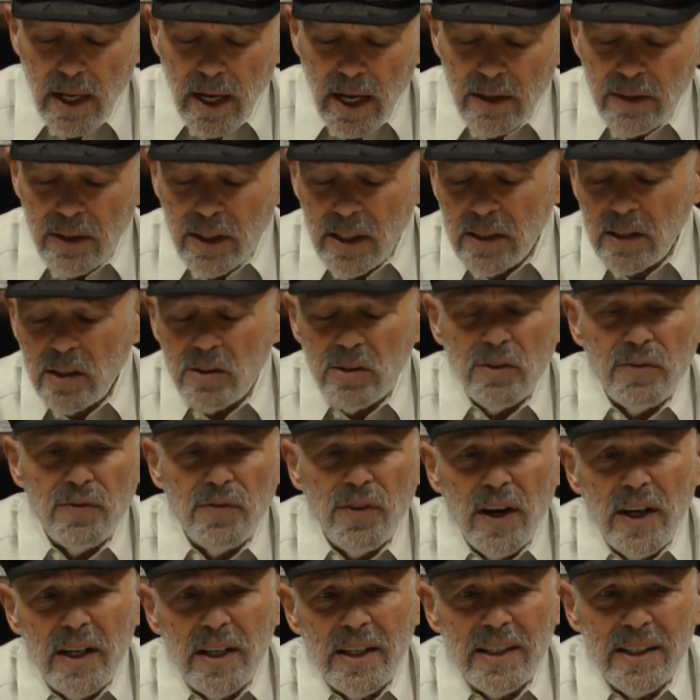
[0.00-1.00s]
I think that
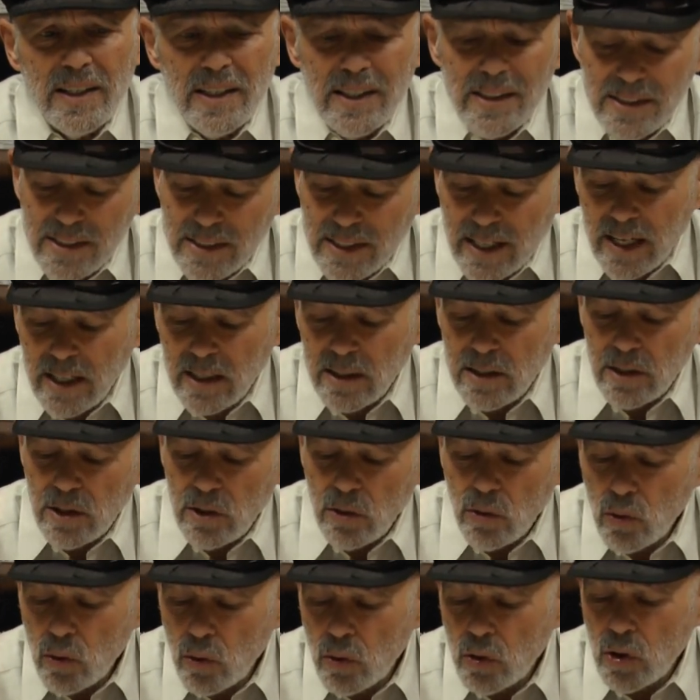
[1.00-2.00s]
defining exactly
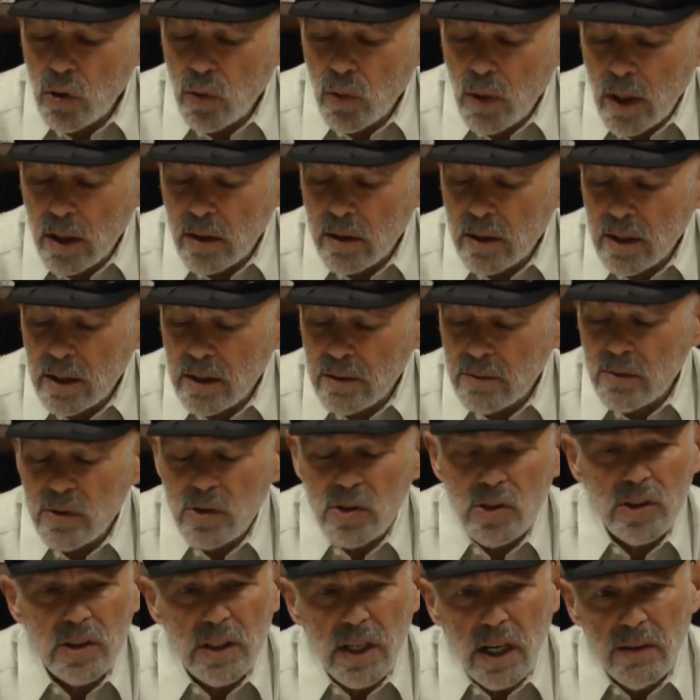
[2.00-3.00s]
who you are can
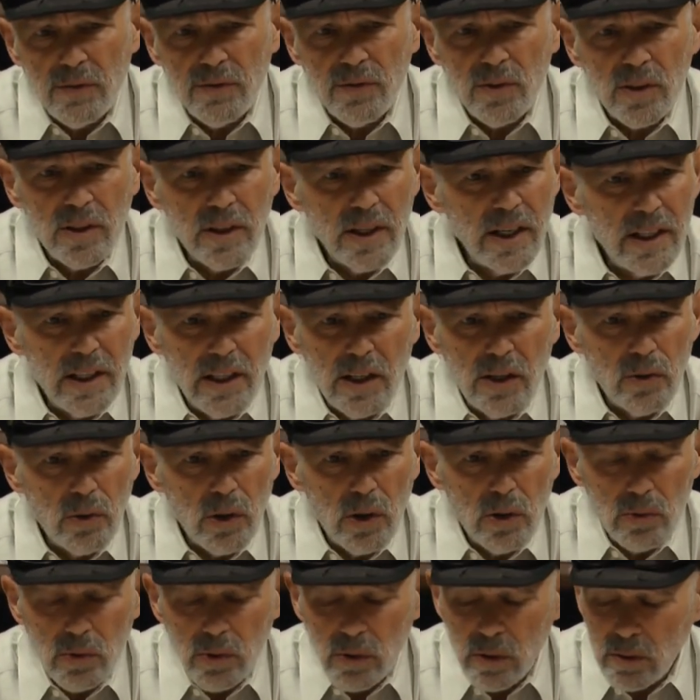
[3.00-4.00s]
stifle any
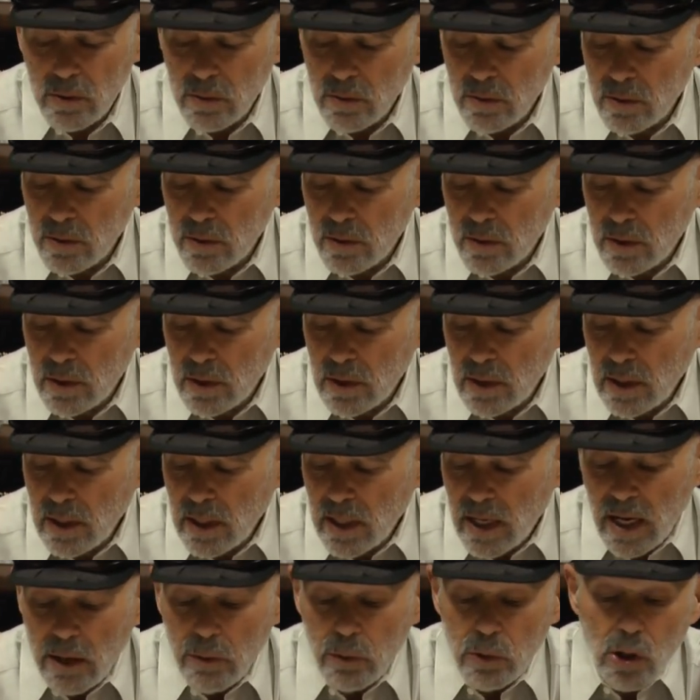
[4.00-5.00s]
growth.
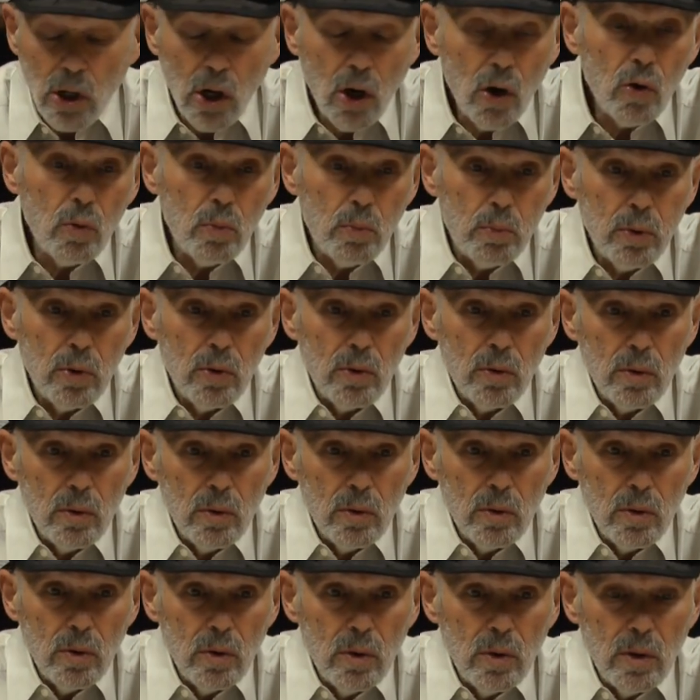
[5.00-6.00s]
I would hope
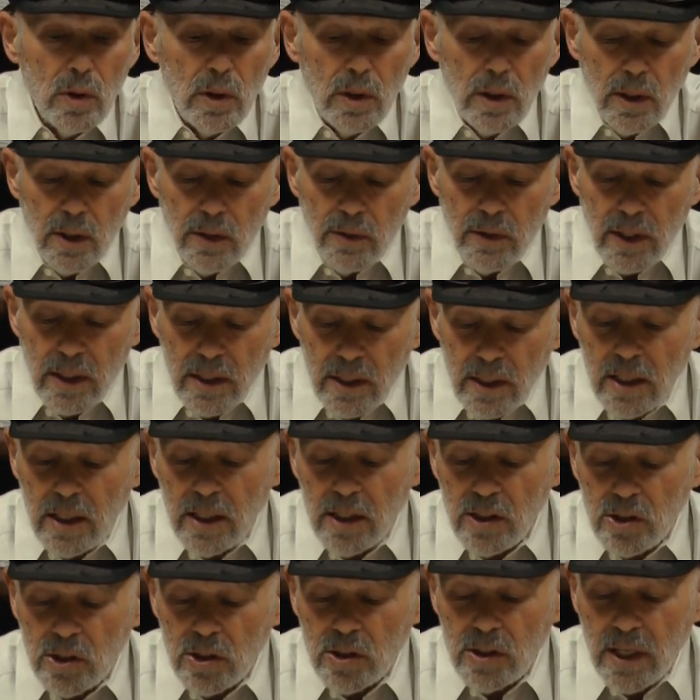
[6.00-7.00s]
that
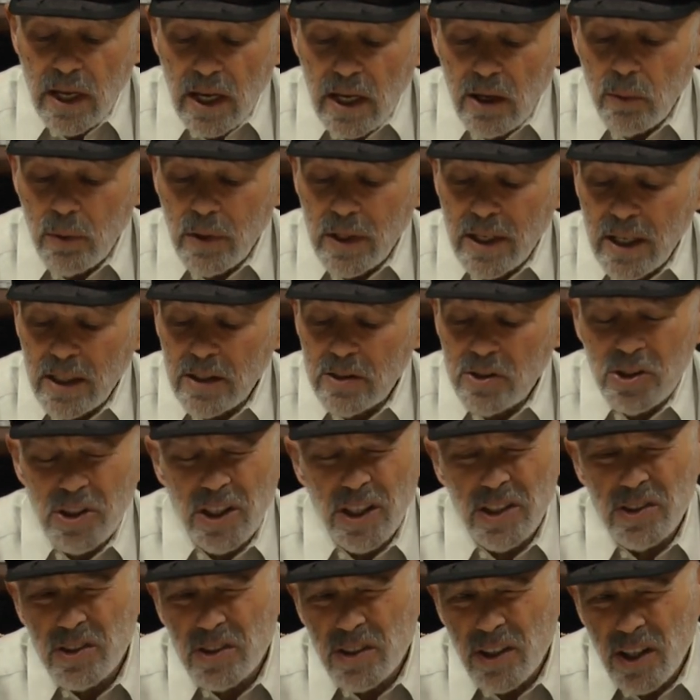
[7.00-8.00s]
each day we get
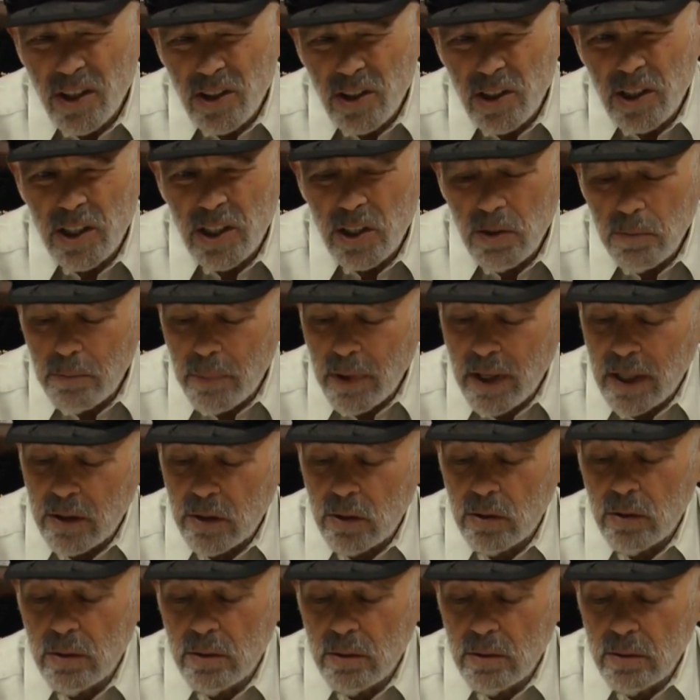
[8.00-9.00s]
just a little
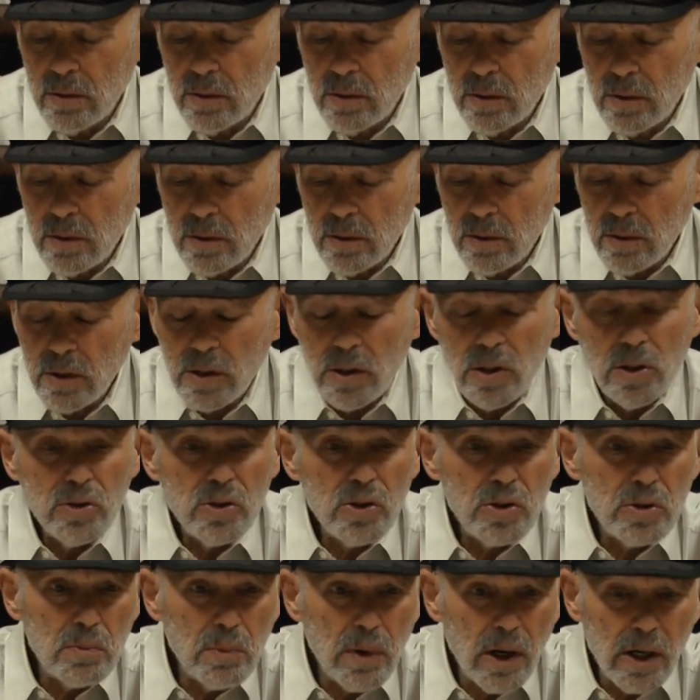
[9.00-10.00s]
better, a little
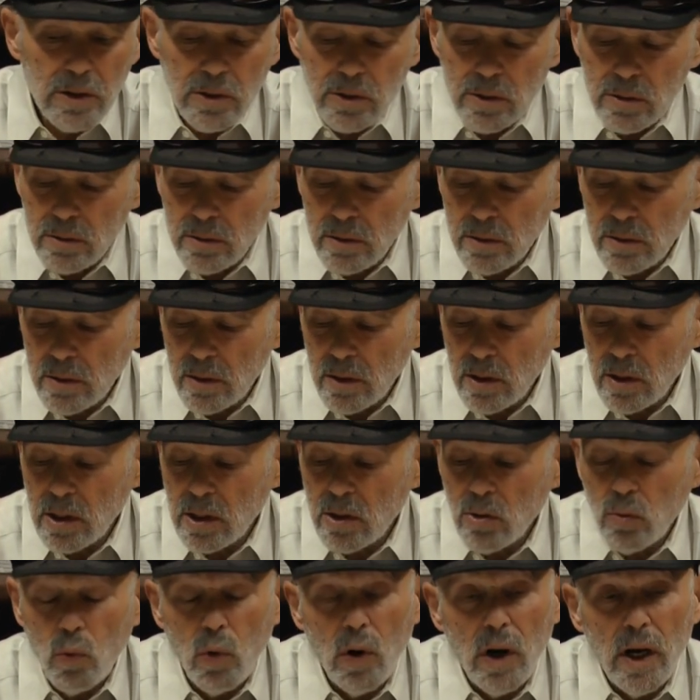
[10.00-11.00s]
smarter, a
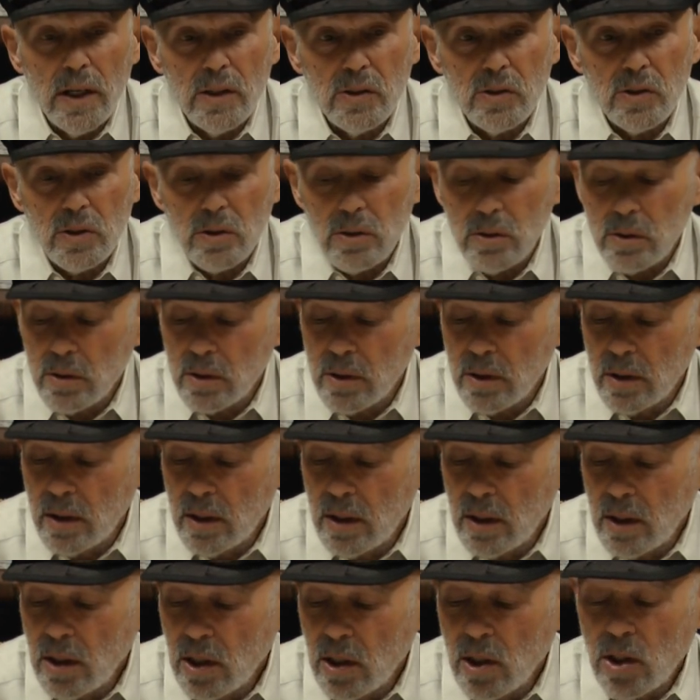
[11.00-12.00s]
little wiser,
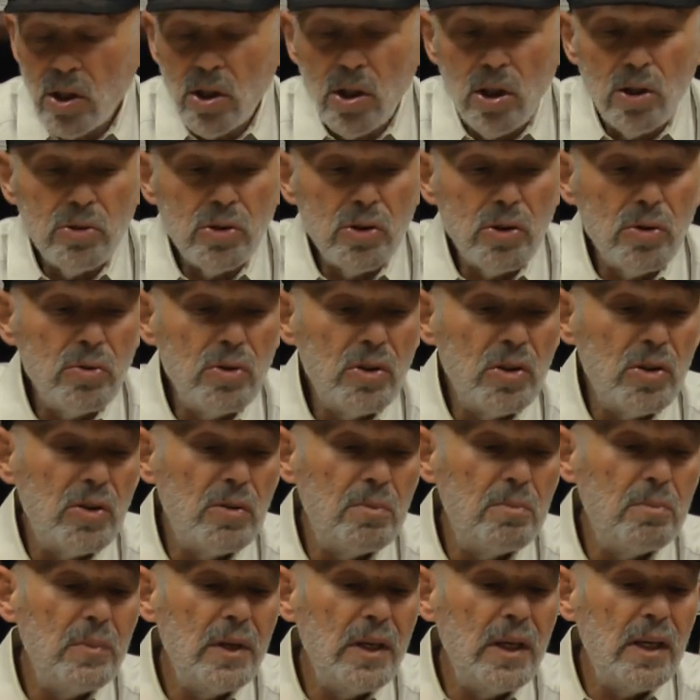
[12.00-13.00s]
closer to
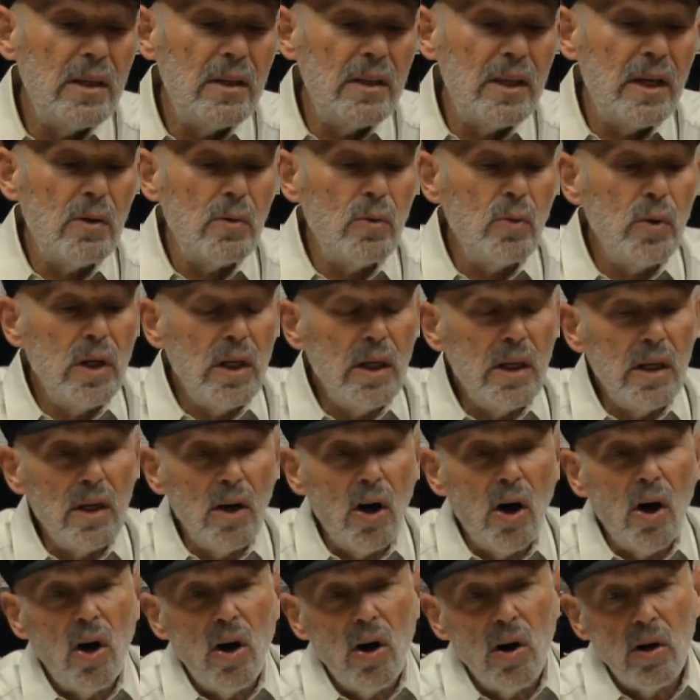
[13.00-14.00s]
the me that we
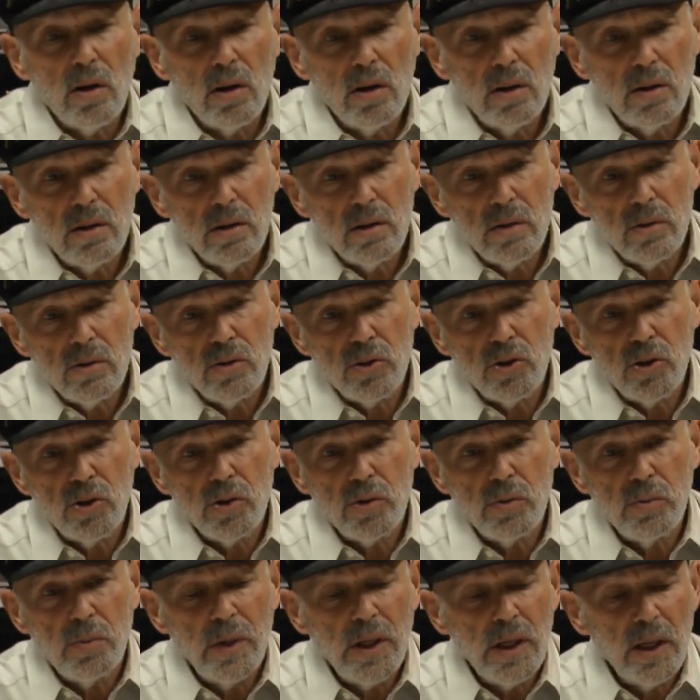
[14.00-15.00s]
all
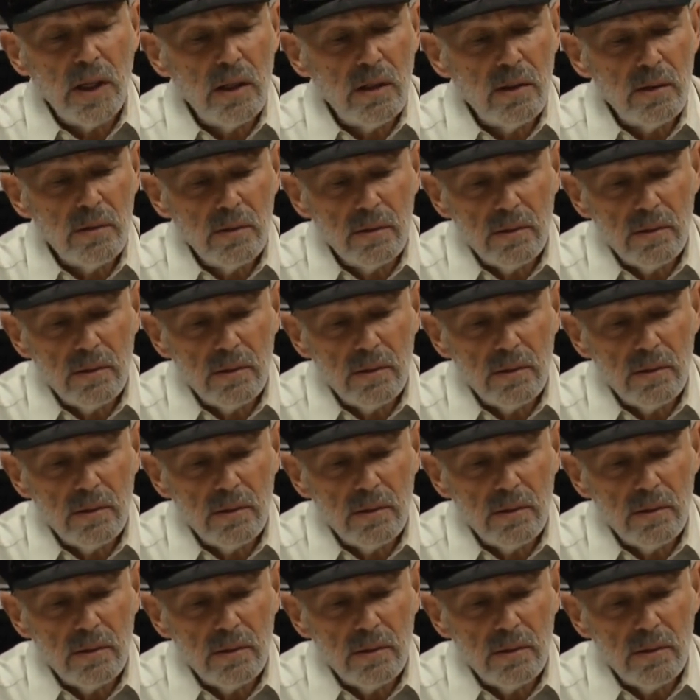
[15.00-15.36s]
should be.